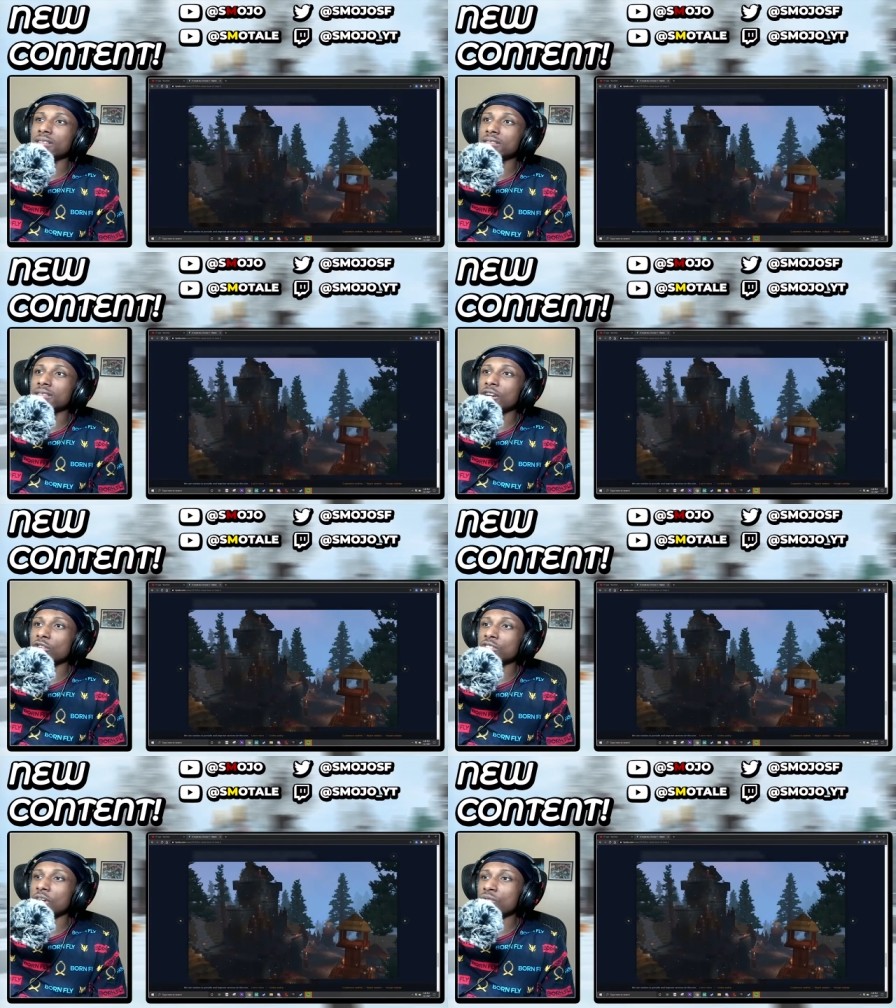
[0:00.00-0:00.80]
you
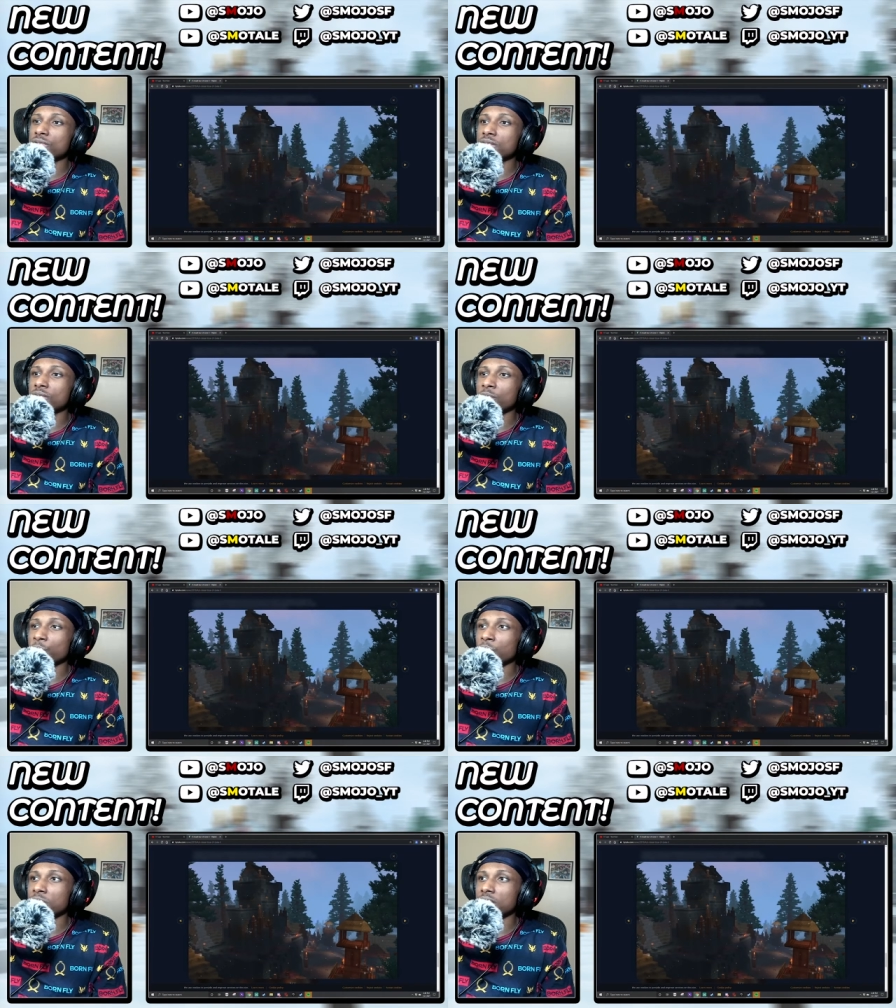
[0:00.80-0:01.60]
know, zones
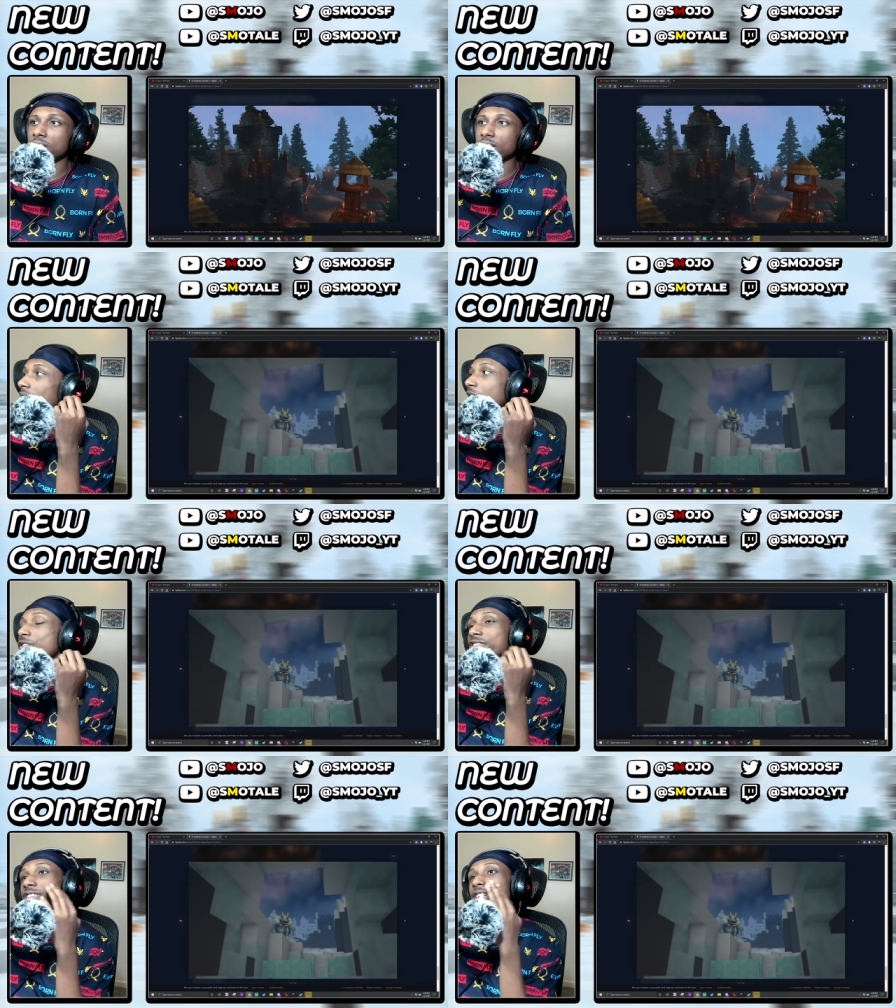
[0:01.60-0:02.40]
or whatnot.
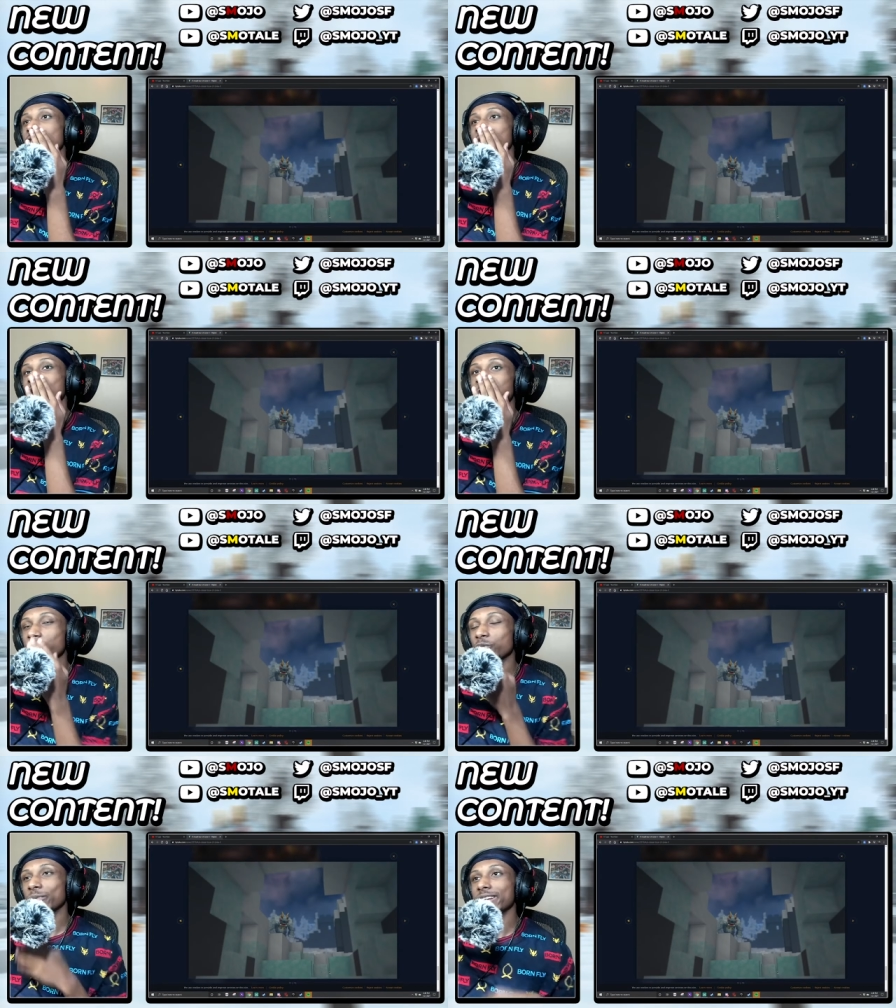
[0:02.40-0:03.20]
Here's another super
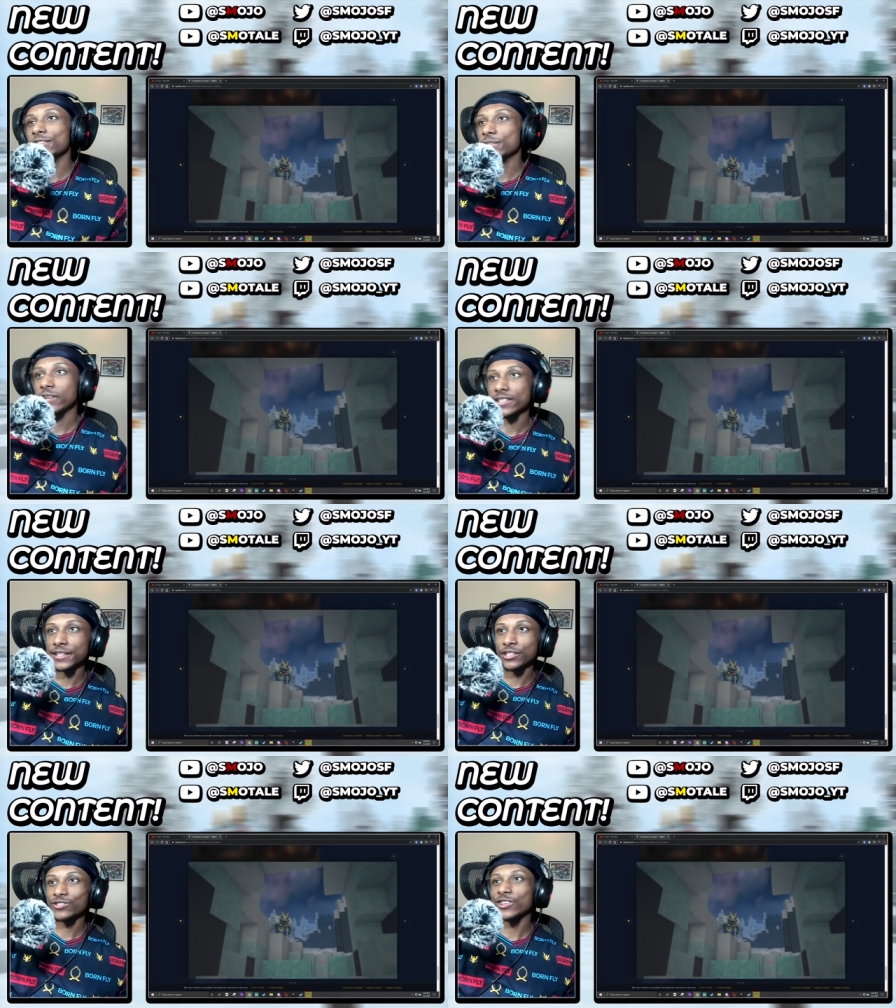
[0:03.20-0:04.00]
duper
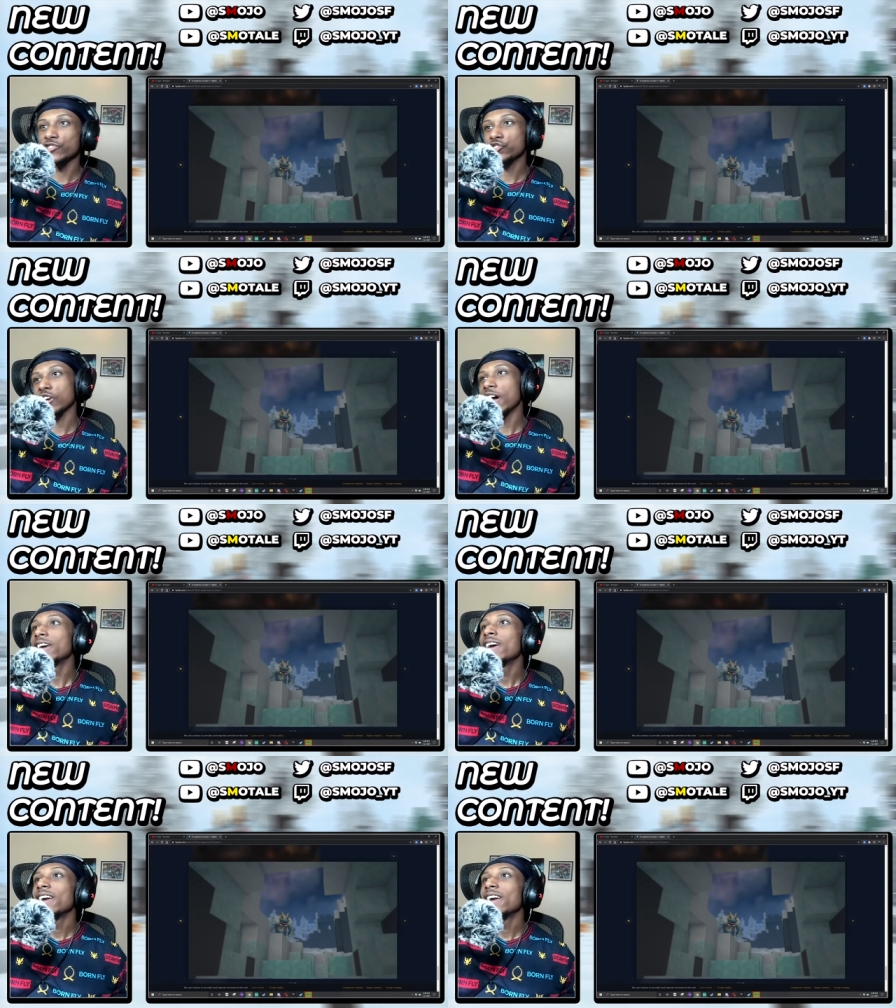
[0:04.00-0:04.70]
interesting screenshot.